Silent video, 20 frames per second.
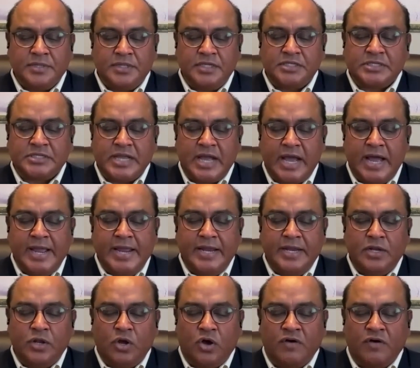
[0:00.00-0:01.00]
this
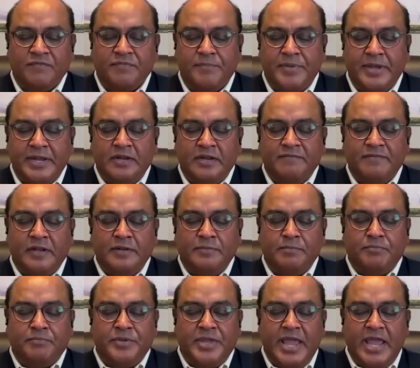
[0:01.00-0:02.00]
kind of
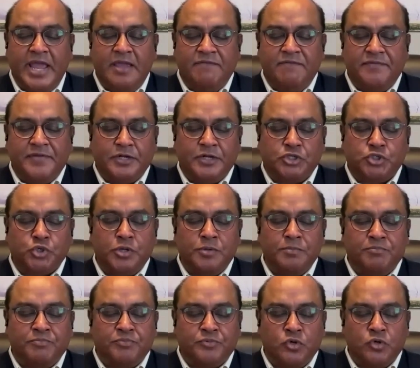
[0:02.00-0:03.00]
benevolent behavior to
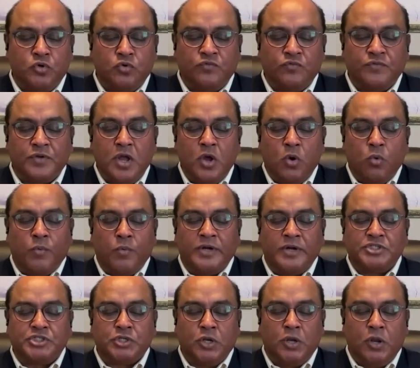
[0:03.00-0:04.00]
improve
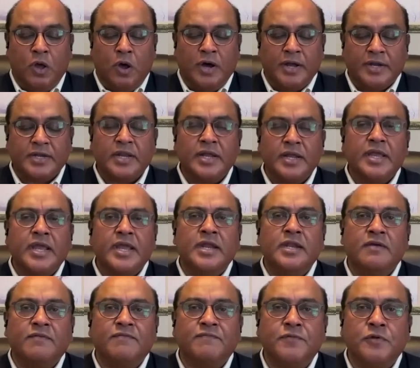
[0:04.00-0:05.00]
one's lot
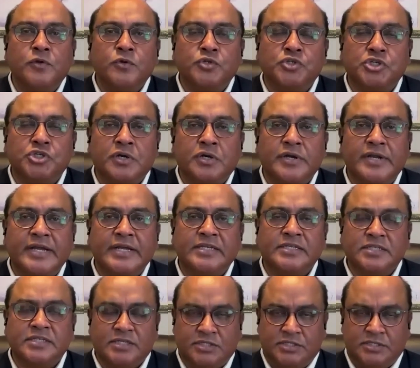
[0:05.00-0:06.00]
in a future
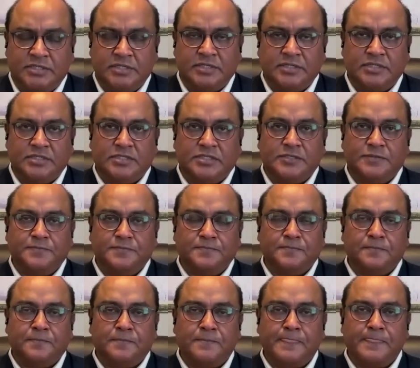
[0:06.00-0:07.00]
existence.
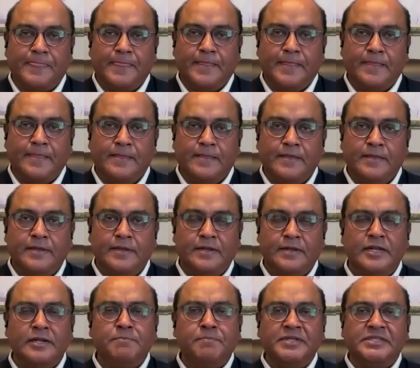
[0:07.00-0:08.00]

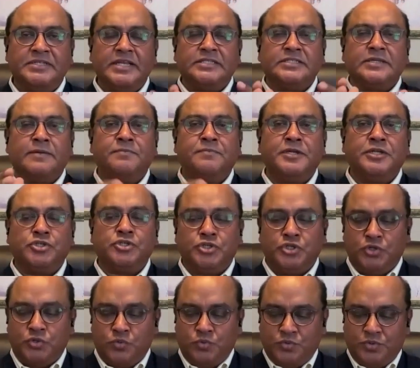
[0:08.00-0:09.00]
Let me say something to
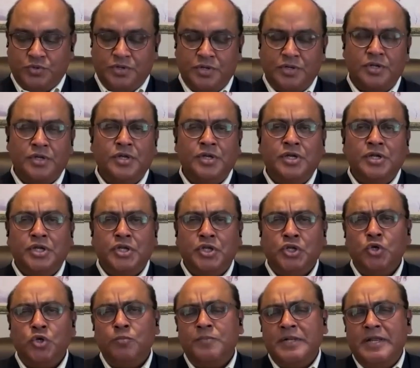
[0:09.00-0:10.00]
you.
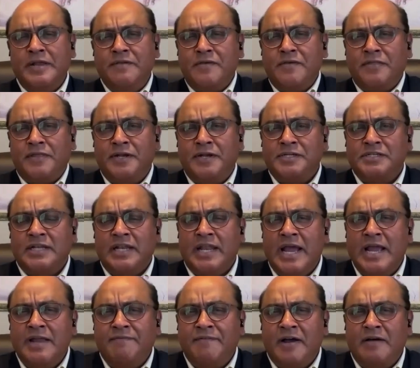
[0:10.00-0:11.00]
You believe that there is
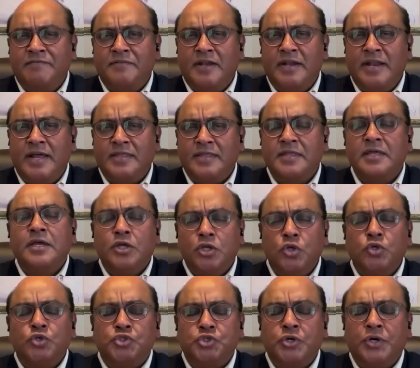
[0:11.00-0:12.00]
life after death?
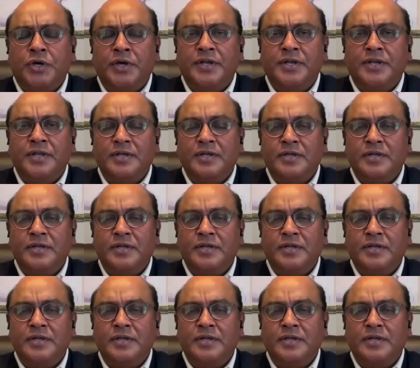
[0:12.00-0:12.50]
You should.